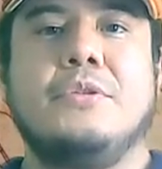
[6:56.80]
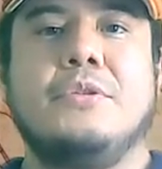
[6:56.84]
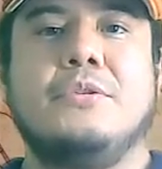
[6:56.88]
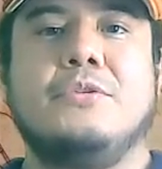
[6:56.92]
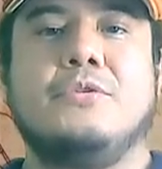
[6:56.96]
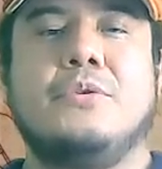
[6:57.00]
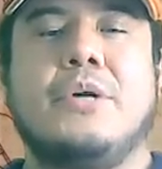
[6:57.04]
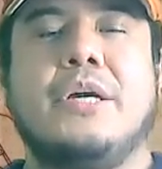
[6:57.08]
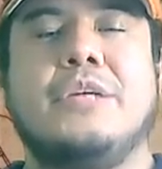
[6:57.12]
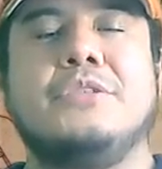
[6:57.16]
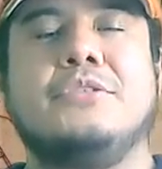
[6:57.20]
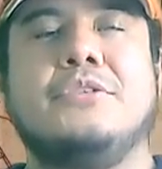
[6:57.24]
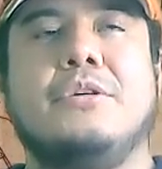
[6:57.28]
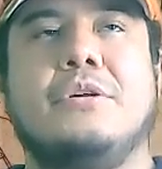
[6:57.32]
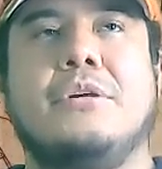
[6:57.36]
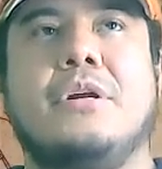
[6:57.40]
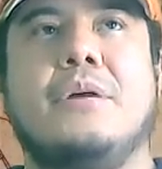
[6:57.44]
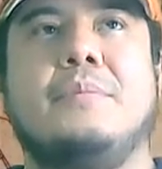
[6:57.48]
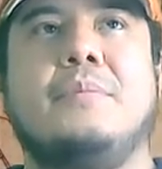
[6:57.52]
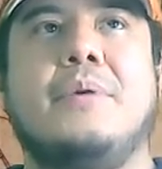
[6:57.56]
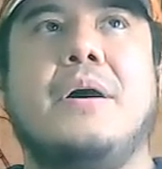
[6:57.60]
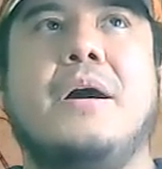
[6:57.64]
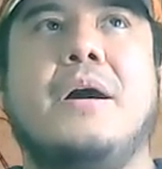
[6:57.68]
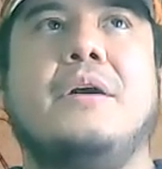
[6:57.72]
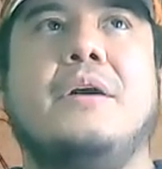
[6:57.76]
do I talk
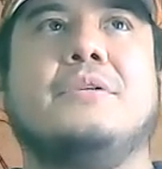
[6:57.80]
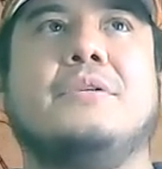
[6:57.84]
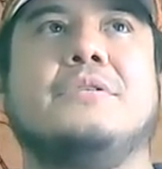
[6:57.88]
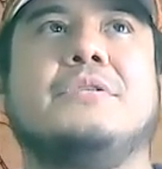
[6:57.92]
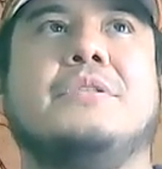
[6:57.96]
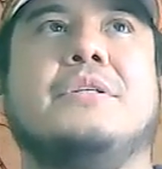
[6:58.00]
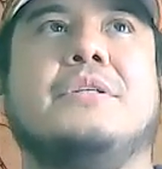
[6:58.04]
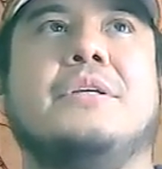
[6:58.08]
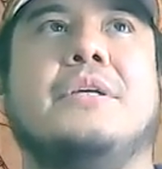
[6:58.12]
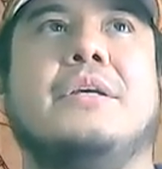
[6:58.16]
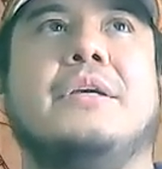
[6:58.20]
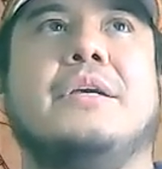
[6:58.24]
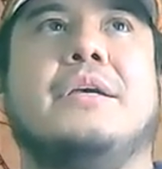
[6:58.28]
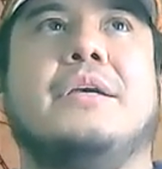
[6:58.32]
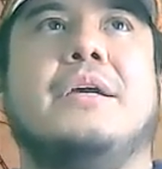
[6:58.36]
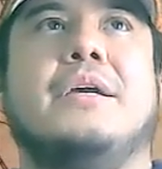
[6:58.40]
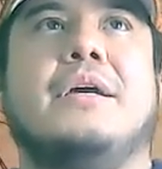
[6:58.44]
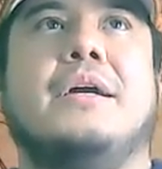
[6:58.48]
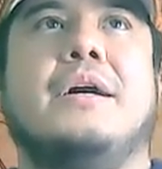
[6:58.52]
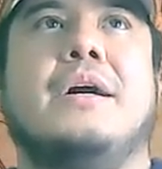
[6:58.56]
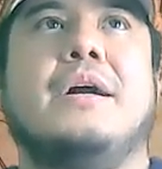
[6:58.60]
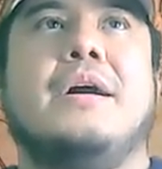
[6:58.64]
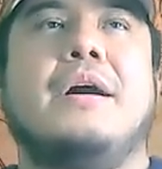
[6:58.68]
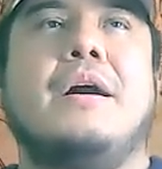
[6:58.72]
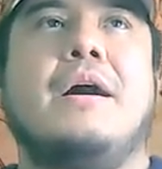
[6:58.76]
about
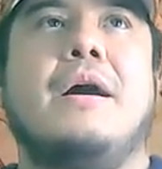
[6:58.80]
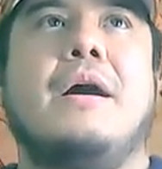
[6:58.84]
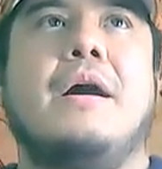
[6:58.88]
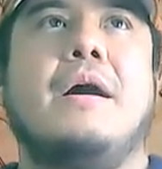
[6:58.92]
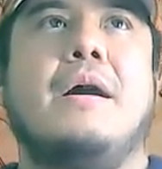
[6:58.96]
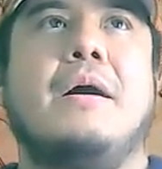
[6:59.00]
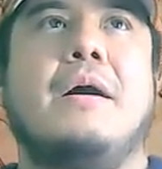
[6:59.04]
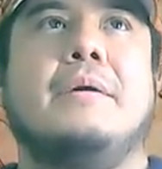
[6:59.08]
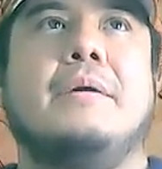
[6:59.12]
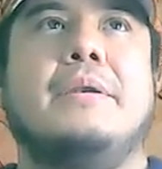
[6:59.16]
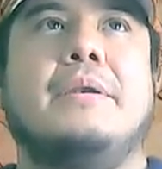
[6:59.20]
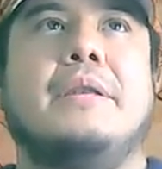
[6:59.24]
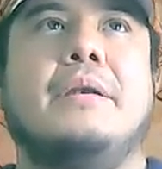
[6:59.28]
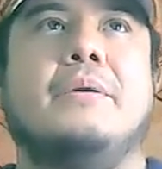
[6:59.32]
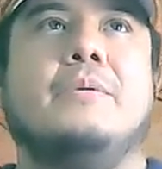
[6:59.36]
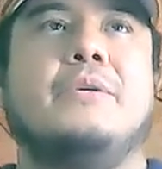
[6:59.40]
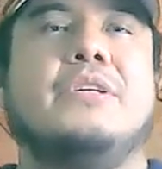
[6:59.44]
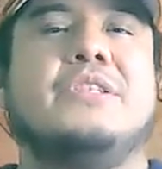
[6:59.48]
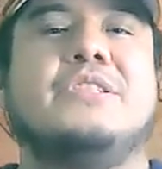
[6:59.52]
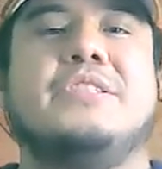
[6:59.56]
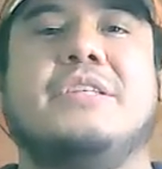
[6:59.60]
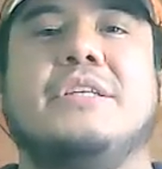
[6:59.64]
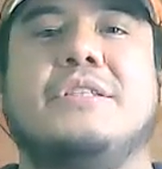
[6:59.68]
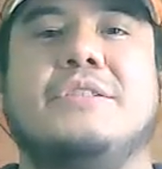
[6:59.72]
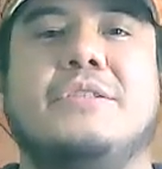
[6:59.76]

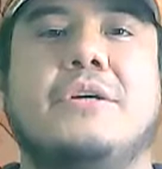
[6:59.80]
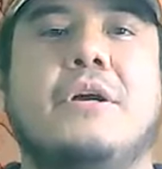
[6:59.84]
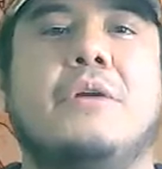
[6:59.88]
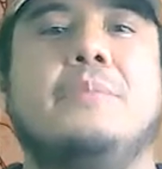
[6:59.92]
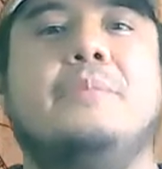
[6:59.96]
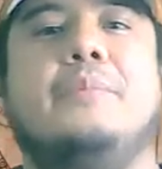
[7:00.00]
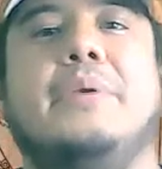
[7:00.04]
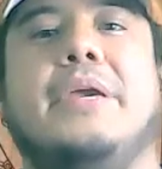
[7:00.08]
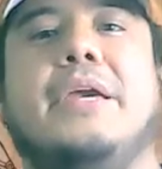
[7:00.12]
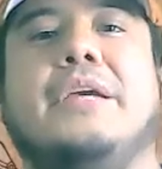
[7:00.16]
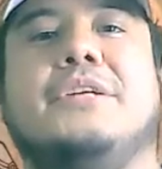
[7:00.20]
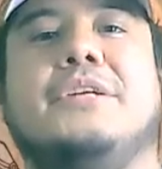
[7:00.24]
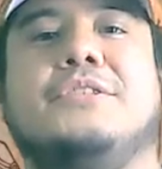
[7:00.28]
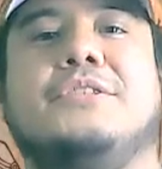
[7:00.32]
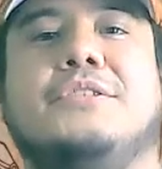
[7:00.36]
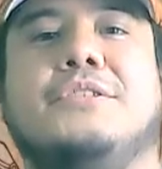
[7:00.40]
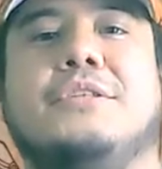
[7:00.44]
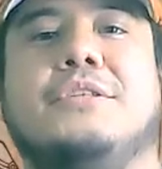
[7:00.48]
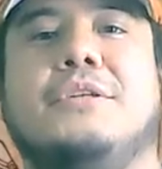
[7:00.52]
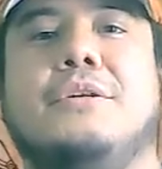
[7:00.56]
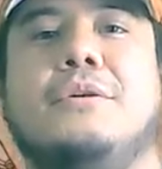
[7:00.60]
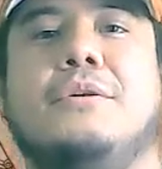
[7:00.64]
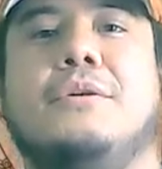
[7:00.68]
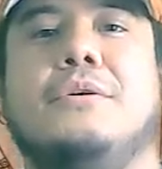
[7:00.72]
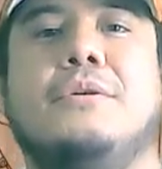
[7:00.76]
linguistic topics
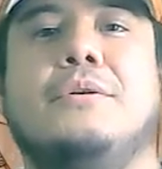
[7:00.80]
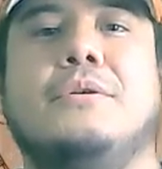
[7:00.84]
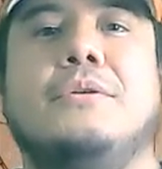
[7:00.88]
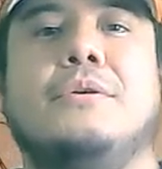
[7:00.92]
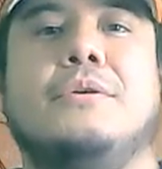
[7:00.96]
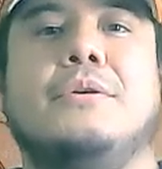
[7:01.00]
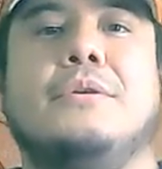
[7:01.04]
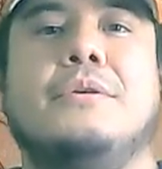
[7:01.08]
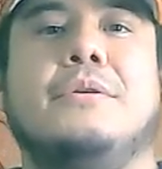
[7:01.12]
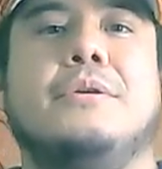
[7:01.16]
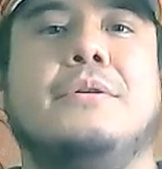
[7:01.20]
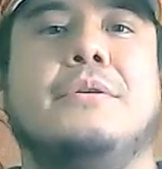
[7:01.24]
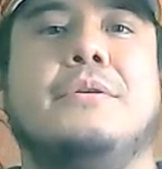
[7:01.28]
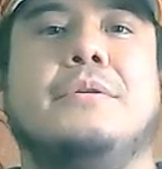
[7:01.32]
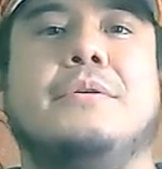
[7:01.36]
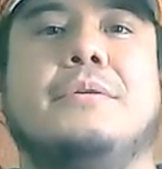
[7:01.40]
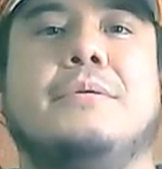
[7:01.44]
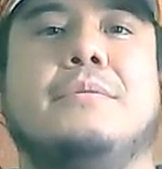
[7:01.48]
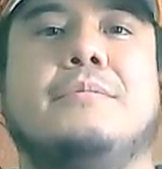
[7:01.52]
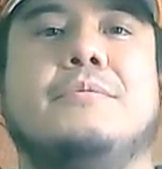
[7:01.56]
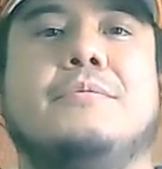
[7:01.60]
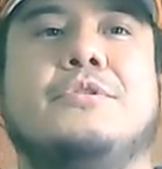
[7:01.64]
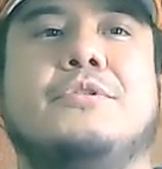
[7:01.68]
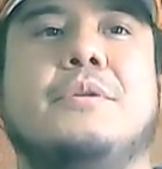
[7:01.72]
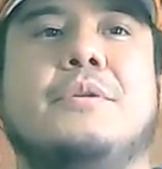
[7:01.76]

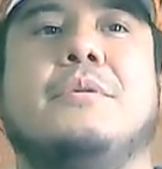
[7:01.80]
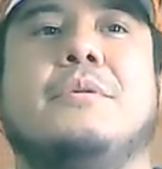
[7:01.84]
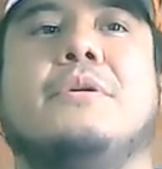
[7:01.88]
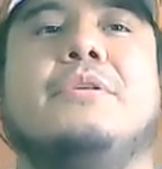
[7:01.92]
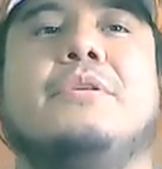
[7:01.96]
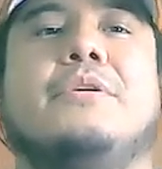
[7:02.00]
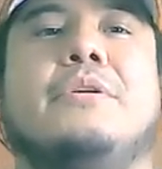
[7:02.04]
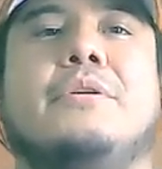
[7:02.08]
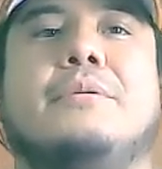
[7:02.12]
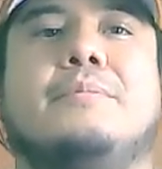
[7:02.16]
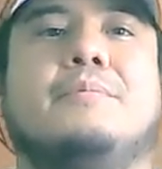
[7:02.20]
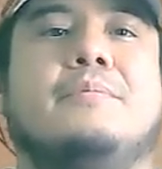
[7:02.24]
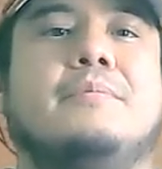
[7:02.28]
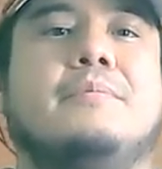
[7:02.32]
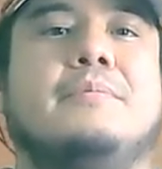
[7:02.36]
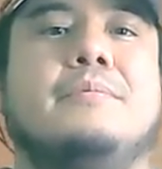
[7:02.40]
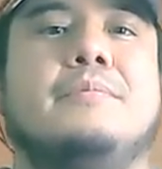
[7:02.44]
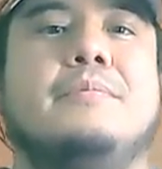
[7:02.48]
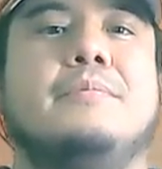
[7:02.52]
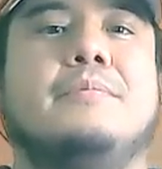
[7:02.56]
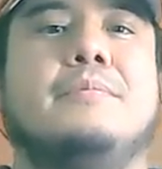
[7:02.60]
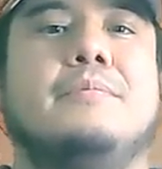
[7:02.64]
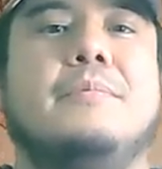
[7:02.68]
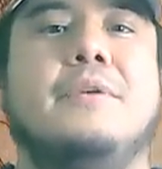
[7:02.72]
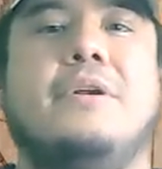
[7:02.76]
or some other
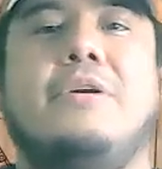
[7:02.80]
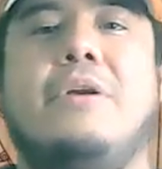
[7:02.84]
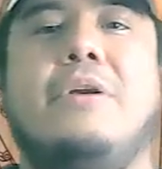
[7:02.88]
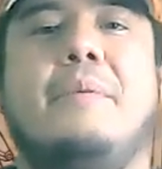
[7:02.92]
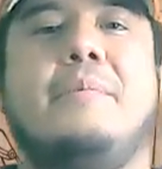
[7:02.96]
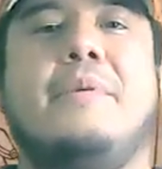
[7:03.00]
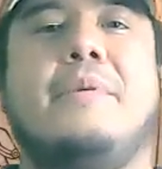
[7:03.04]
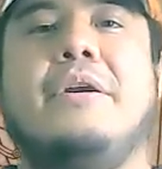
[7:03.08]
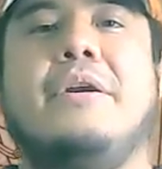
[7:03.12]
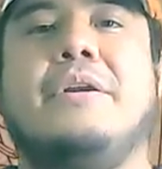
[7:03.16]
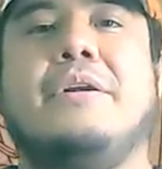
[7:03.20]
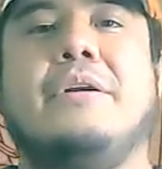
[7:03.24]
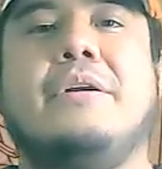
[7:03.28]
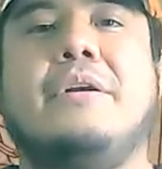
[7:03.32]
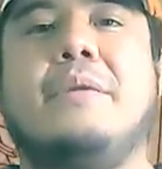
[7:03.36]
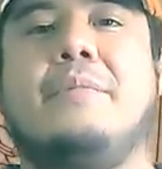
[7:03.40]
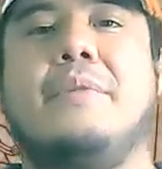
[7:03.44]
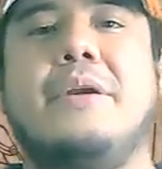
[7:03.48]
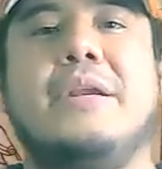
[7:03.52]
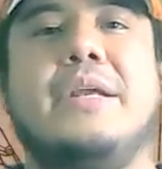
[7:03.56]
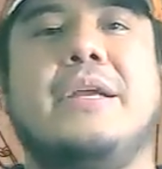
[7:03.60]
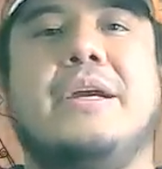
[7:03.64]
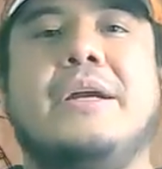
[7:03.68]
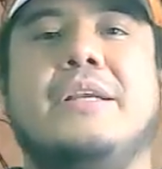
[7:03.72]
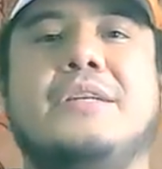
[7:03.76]

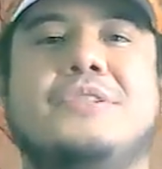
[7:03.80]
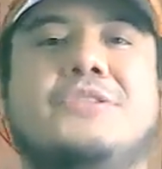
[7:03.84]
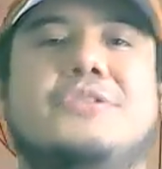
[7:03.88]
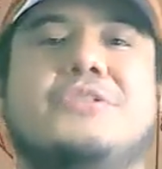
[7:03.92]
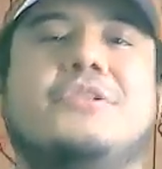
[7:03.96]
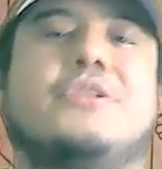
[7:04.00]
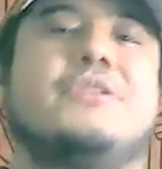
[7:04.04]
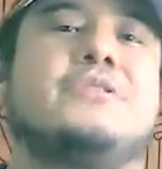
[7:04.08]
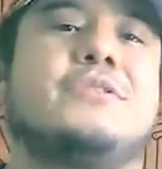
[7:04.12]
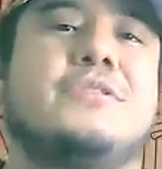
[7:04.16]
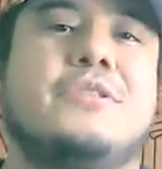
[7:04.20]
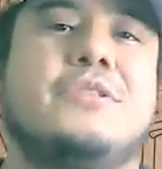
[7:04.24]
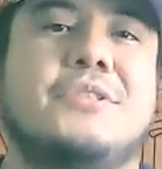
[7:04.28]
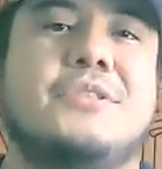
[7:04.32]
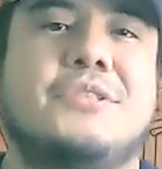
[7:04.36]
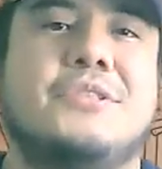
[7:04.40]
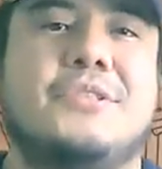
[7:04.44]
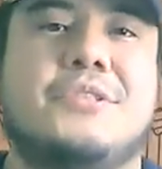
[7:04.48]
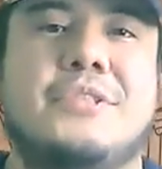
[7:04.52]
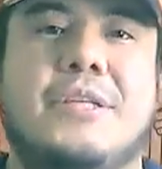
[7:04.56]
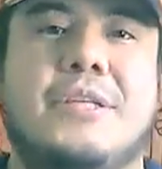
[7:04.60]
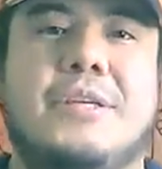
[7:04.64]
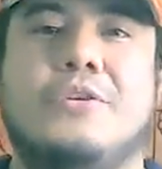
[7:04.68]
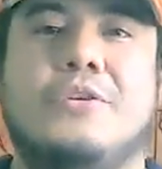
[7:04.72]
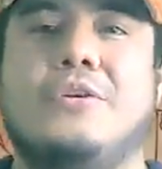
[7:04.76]
grammatical
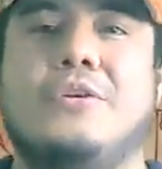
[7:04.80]
structures in